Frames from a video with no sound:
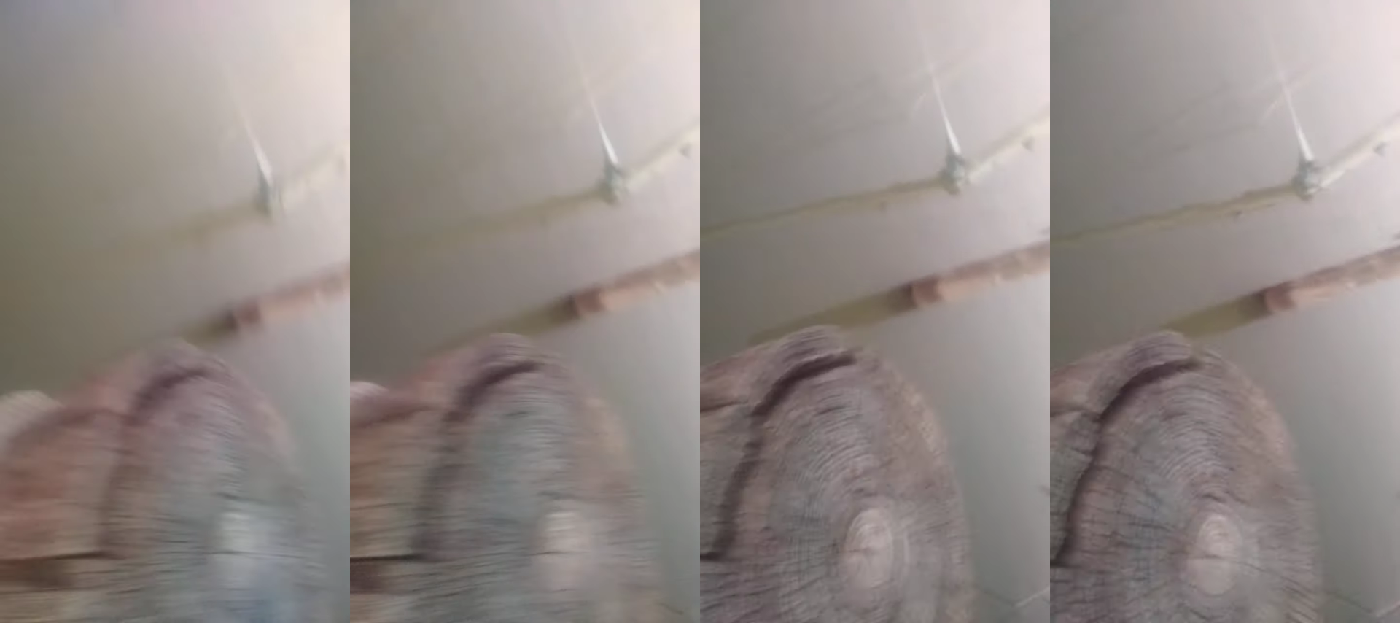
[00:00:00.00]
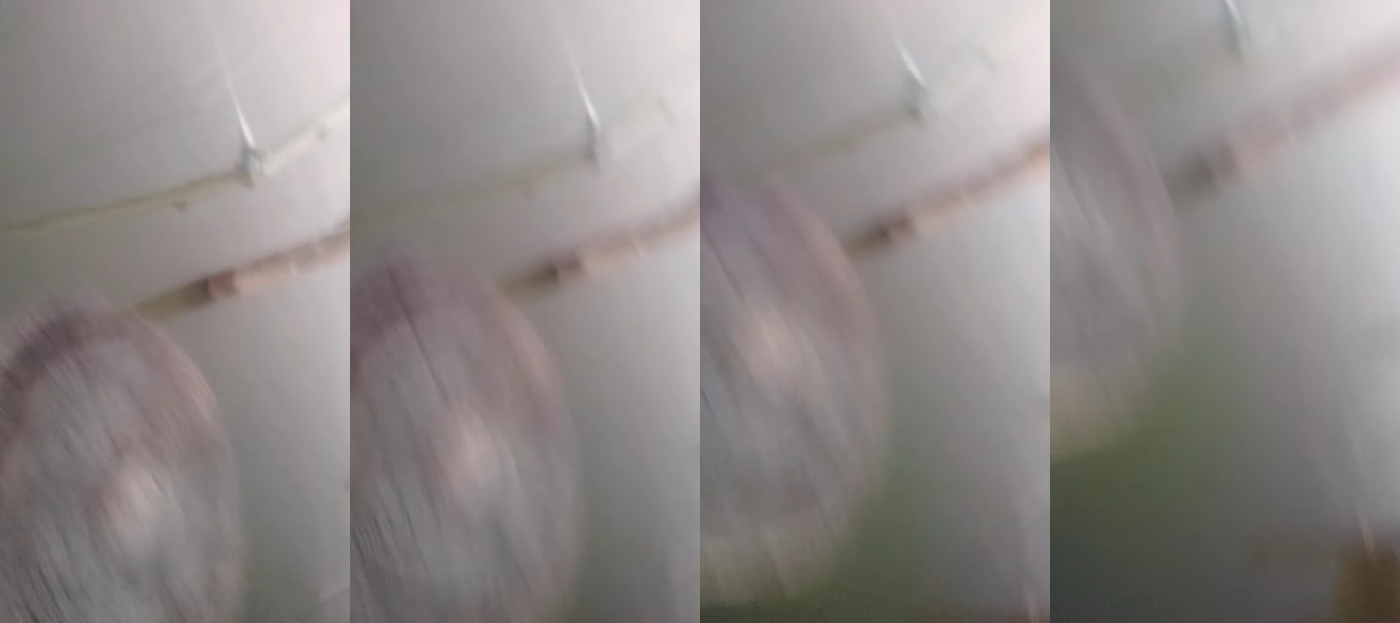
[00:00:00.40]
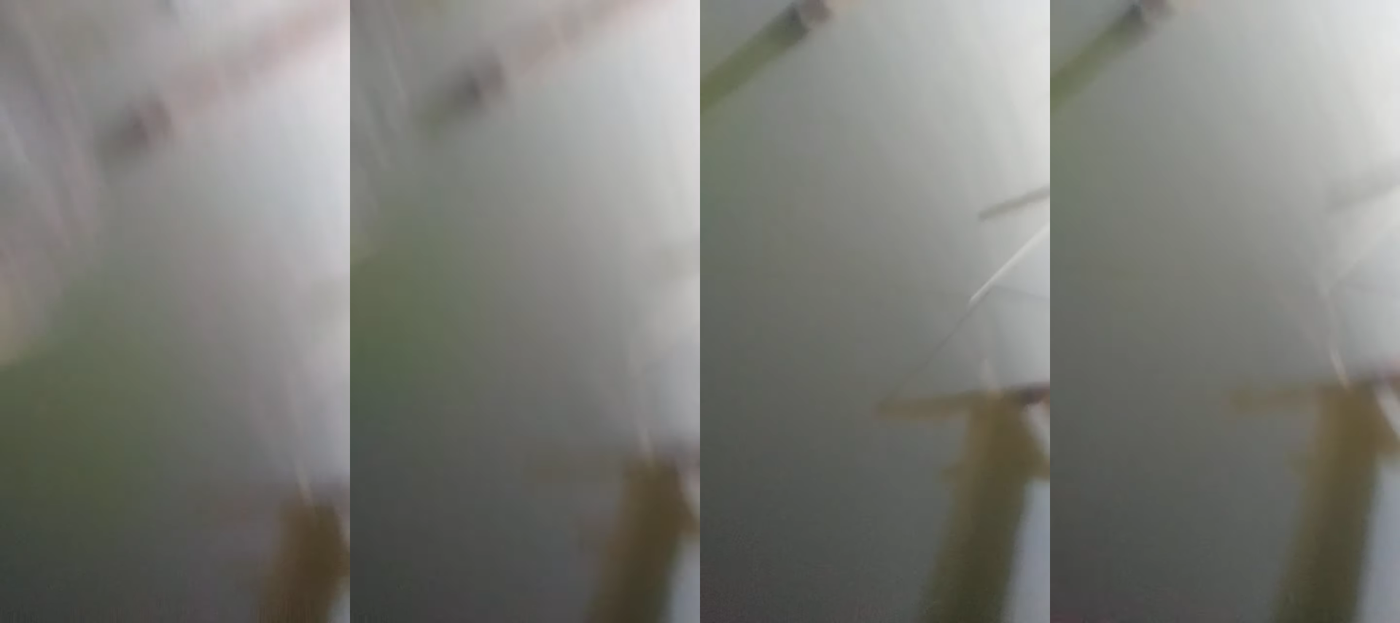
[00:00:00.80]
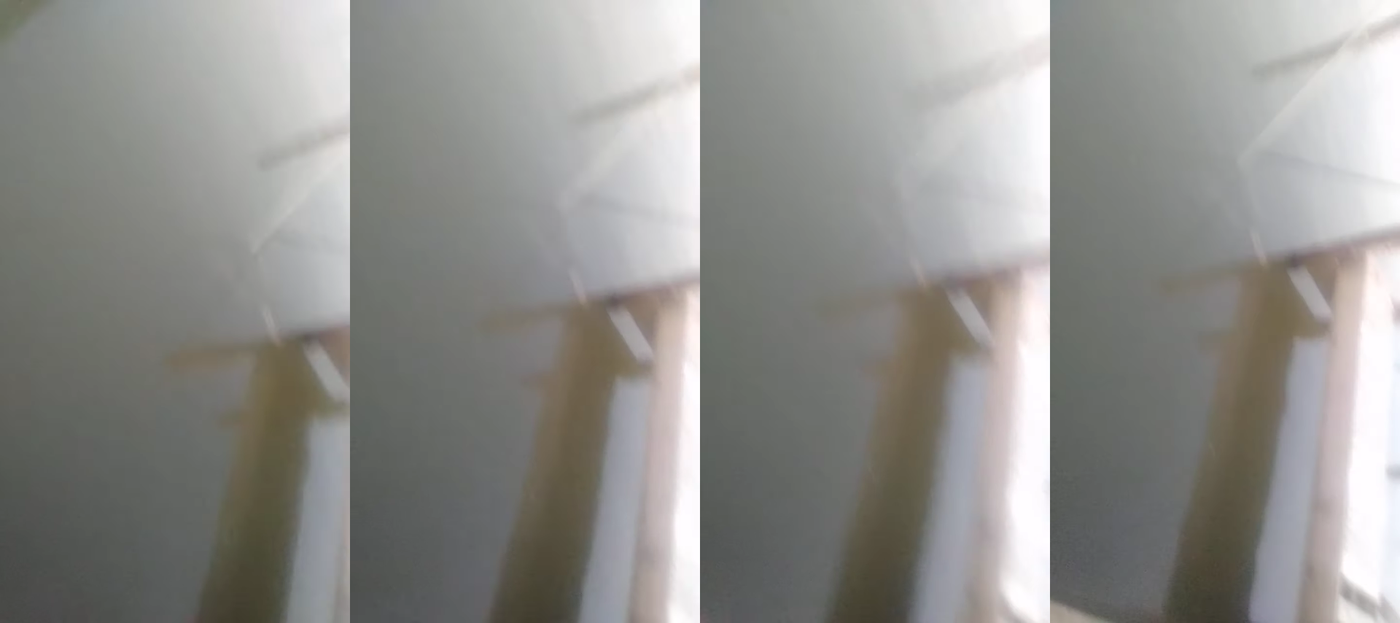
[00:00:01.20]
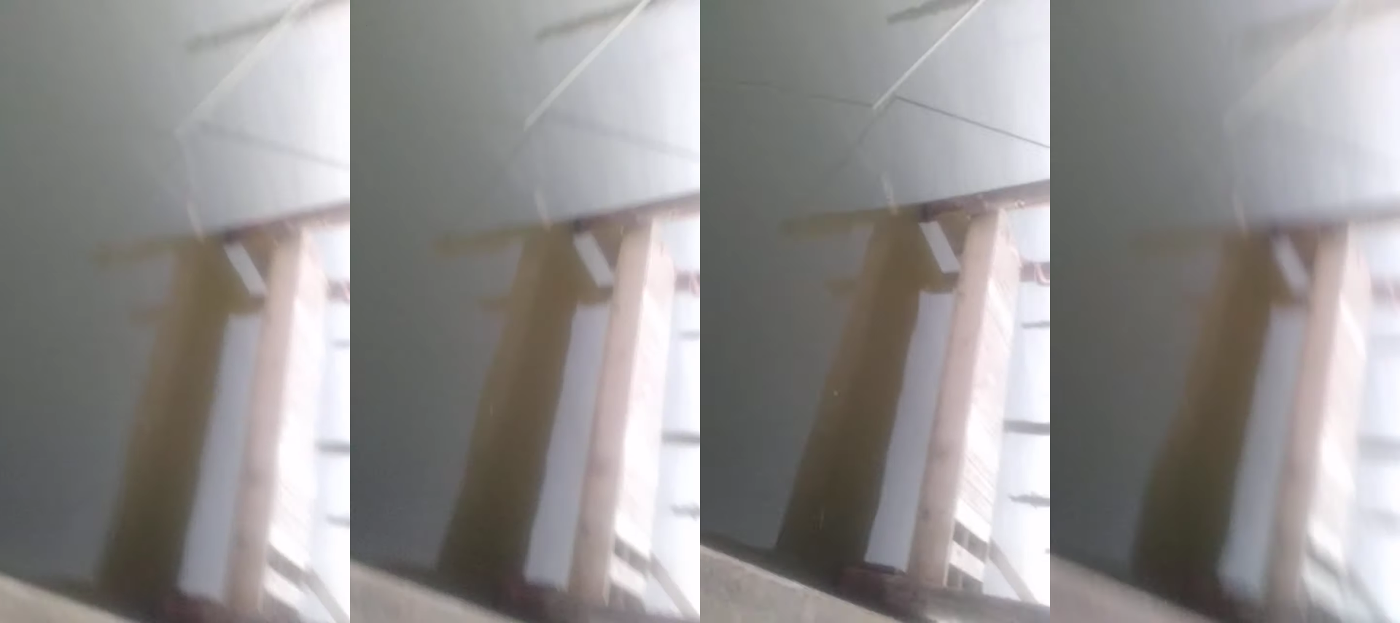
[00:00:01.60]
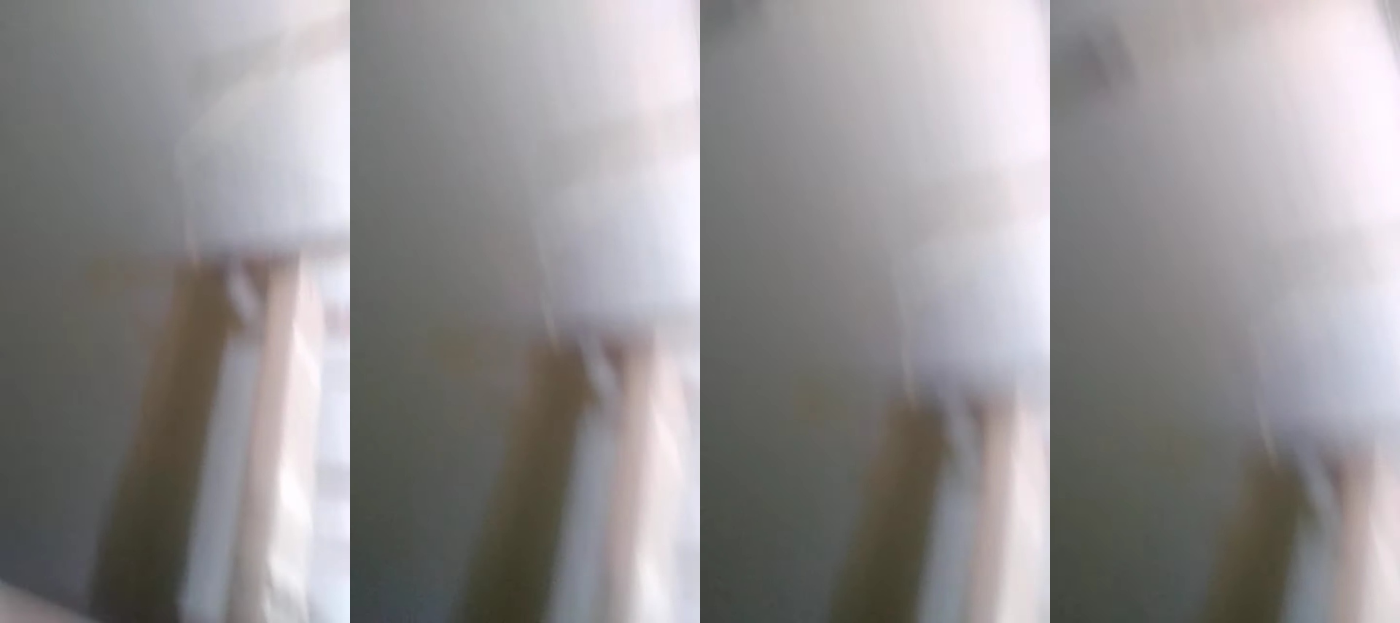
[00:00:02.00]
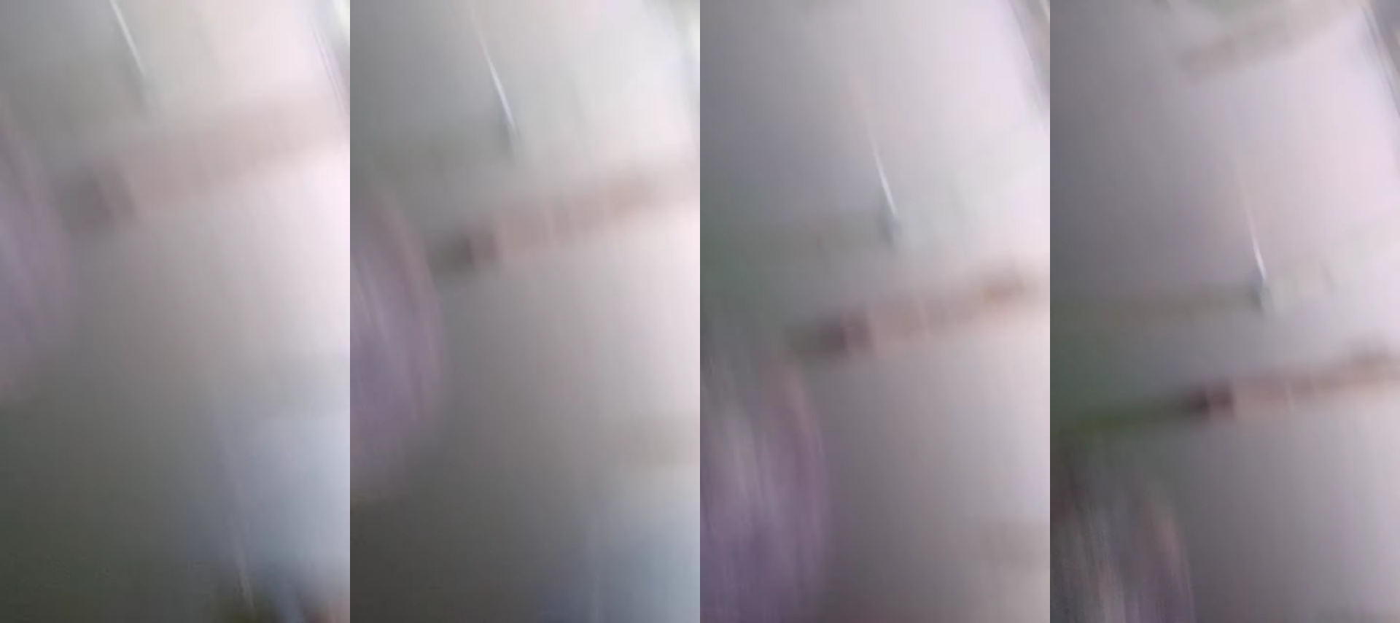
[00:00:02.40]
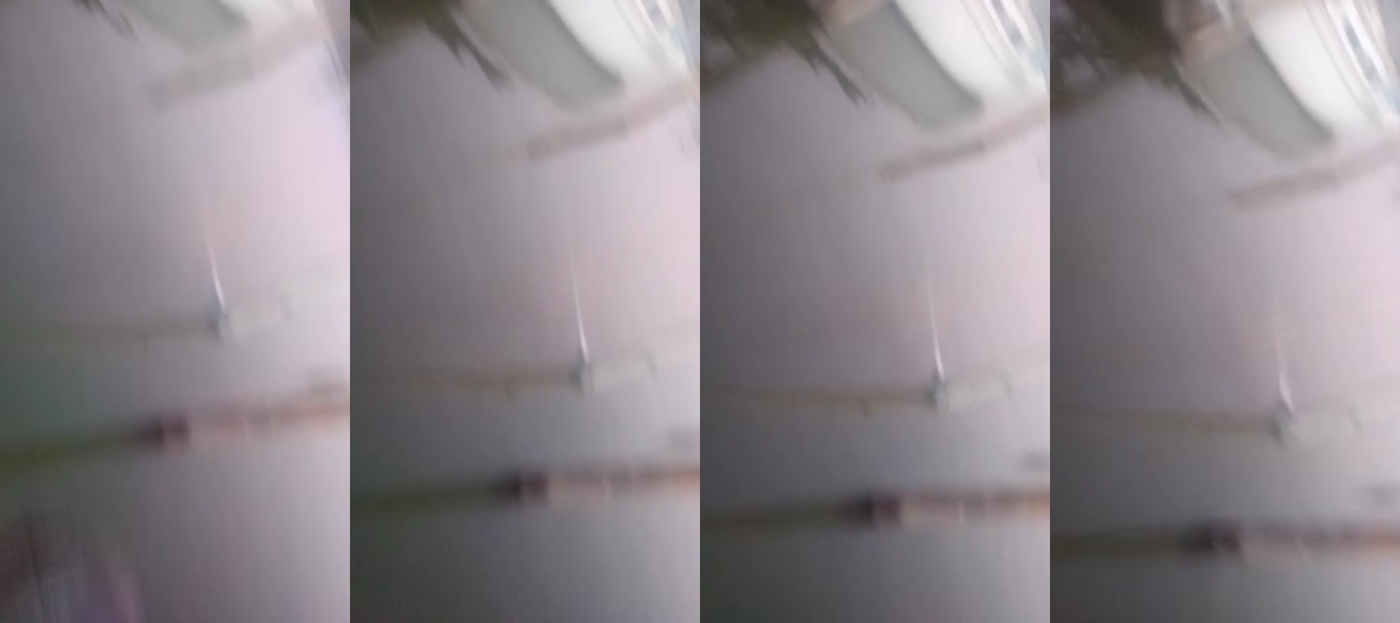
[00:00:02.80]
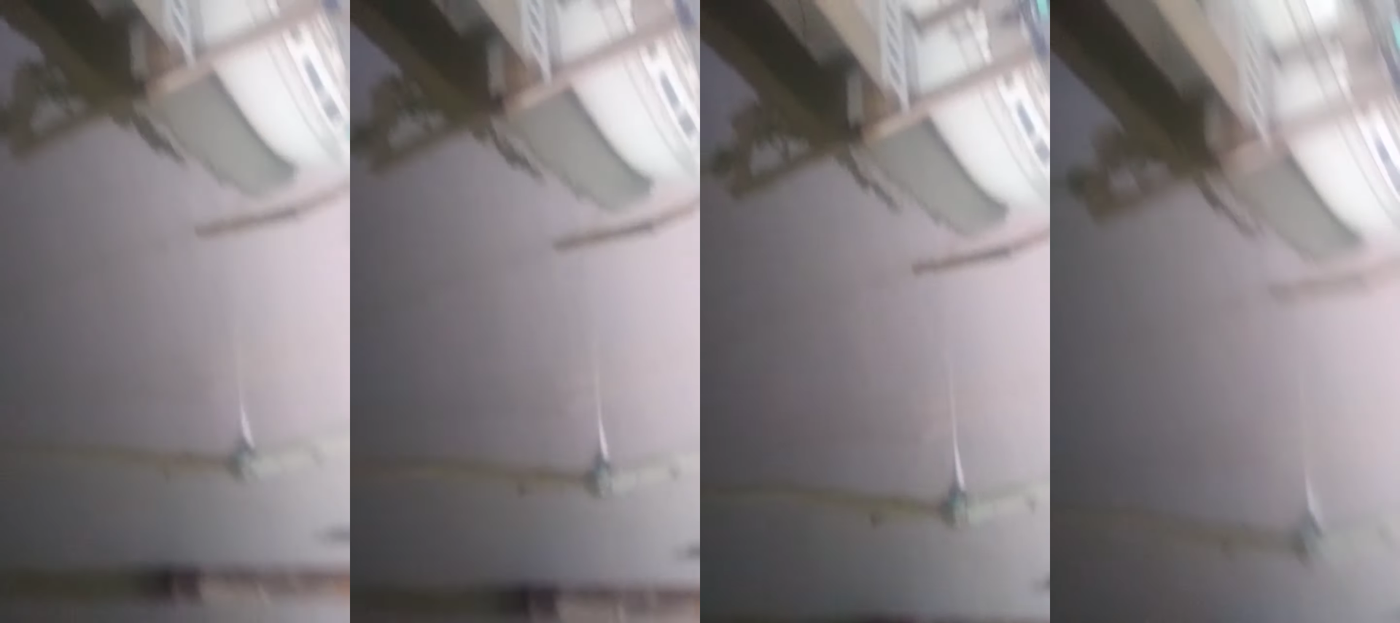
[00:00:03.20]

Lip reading: (no speaker visible)